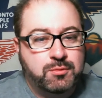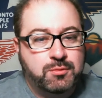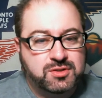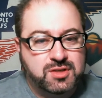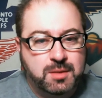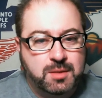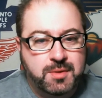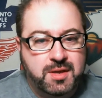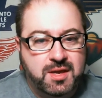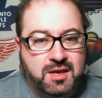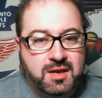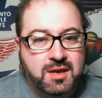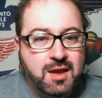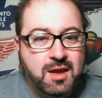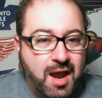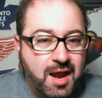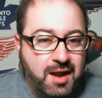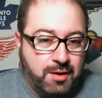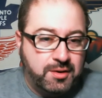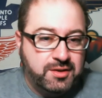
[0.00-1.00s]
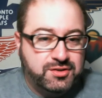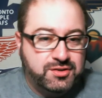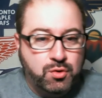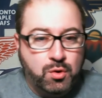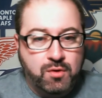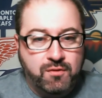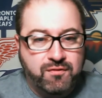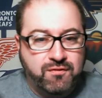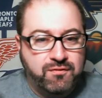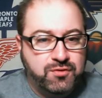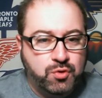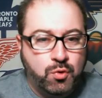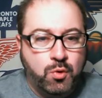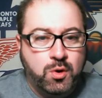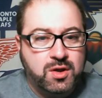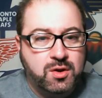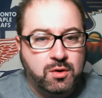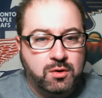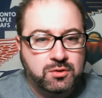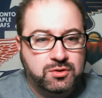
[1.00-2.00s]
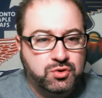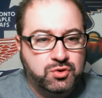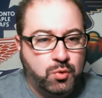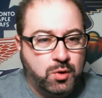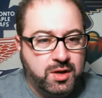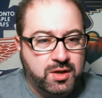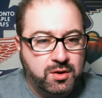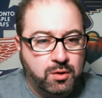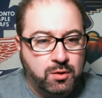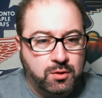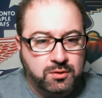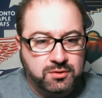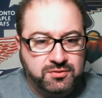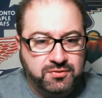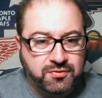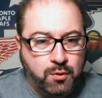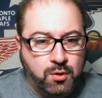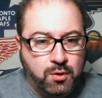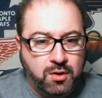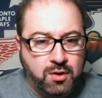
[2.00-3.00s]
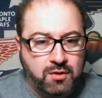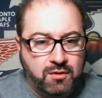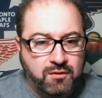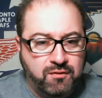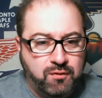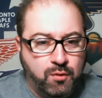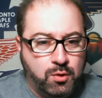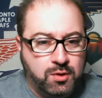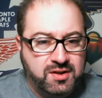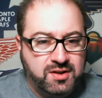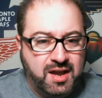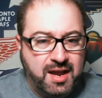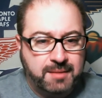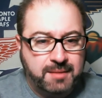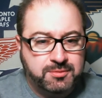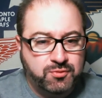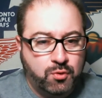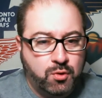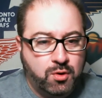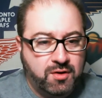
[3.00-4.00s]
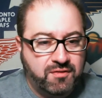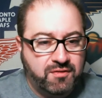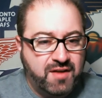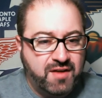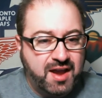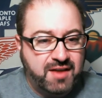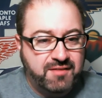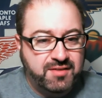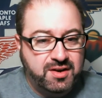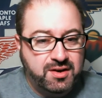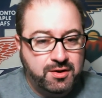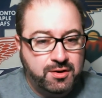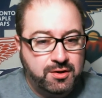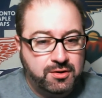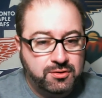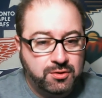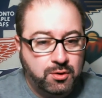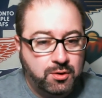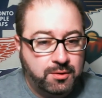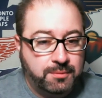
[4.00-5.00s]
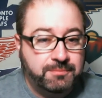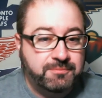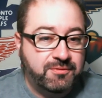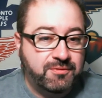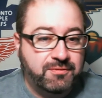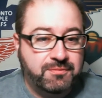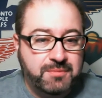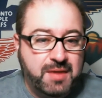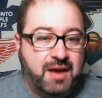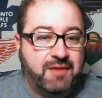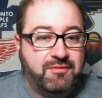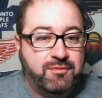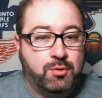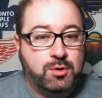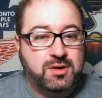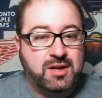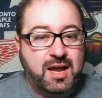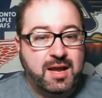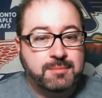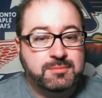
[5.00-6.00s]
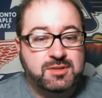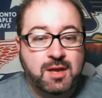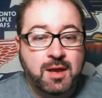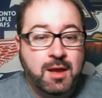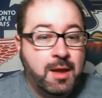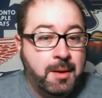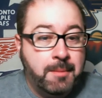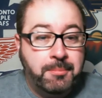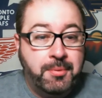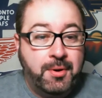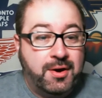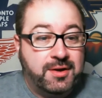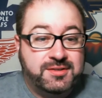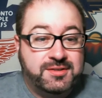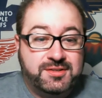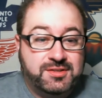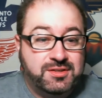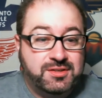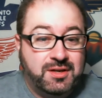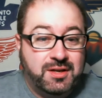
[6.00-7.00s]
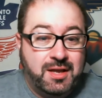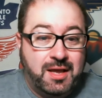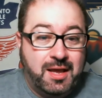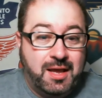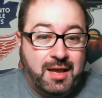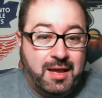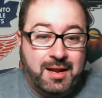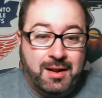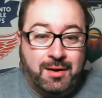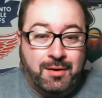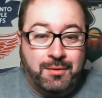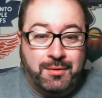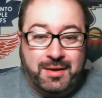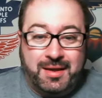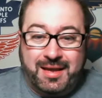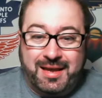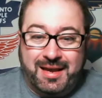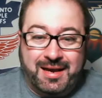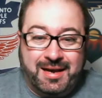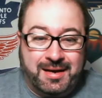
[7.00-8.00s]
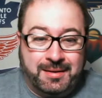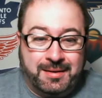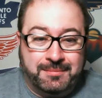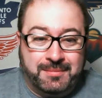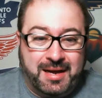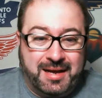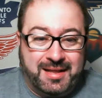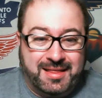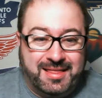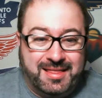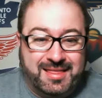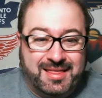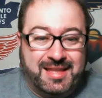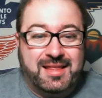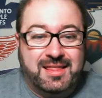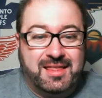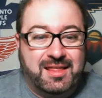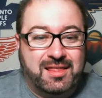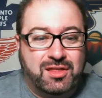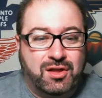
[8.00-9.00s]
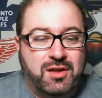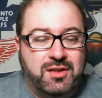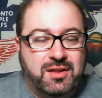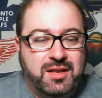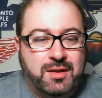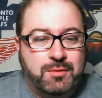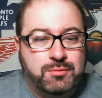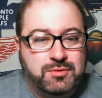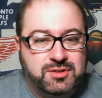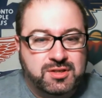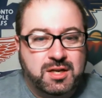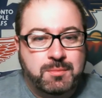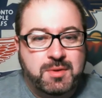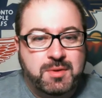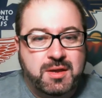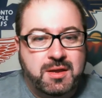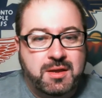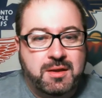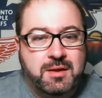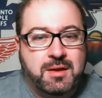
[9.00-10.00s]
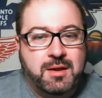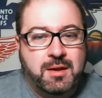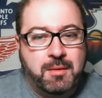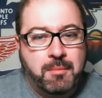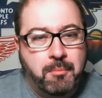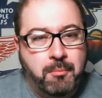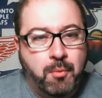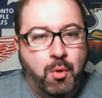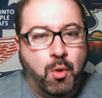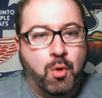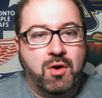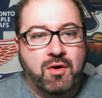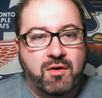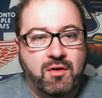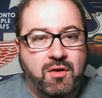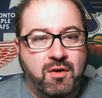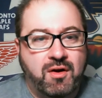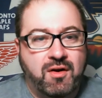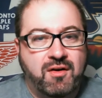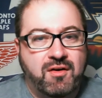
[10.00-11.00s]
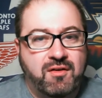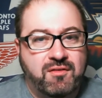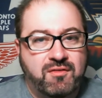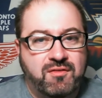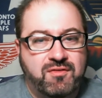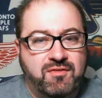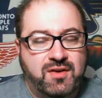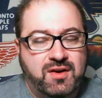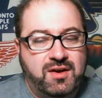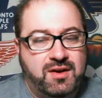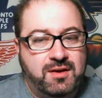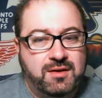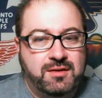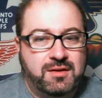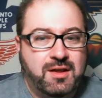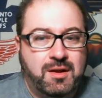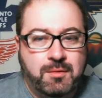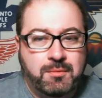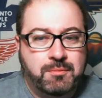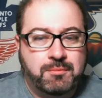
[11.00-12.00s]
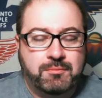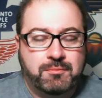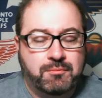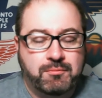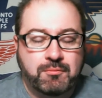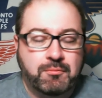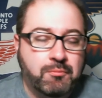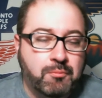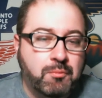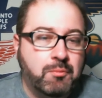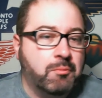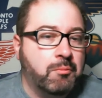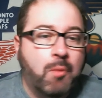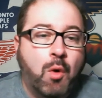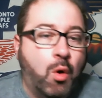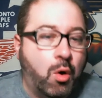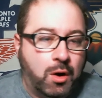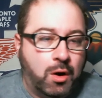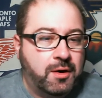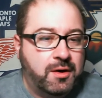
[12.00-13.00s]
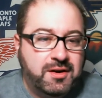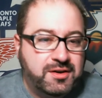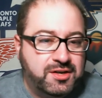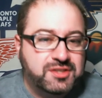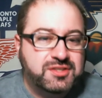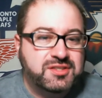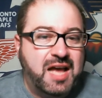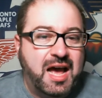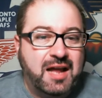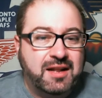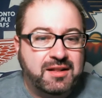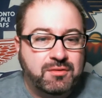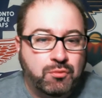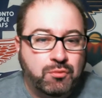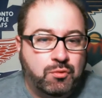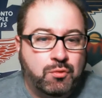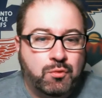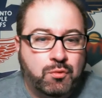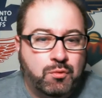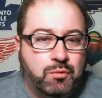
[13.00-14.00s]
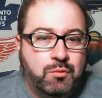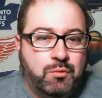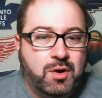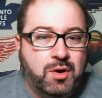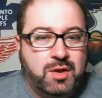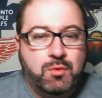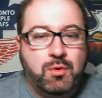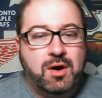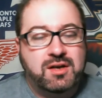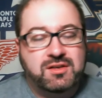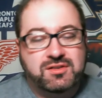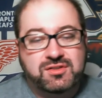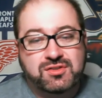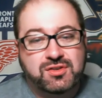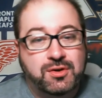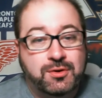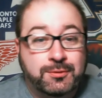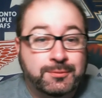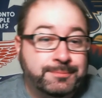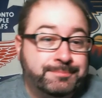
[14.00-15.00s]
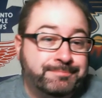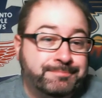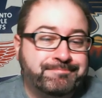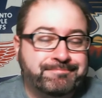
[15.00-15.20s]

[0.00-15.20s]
was going to be. He scored 20 goals four times, 4 to 5 years, or 4 times. But I think that they thought he was going to be more of more and just not what he was. So